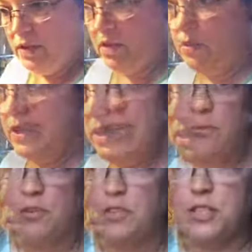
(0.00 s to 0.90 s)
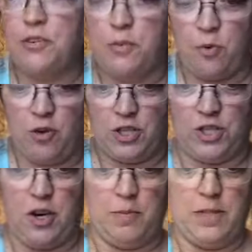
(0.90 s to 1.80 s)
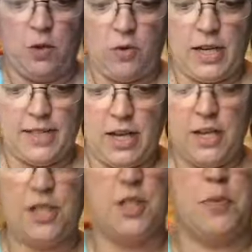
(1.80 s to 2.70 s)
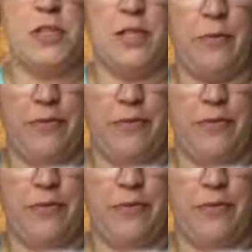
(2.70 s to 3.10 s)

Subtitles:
Okay, now we're going to do the pork chops. So what I've done is just put some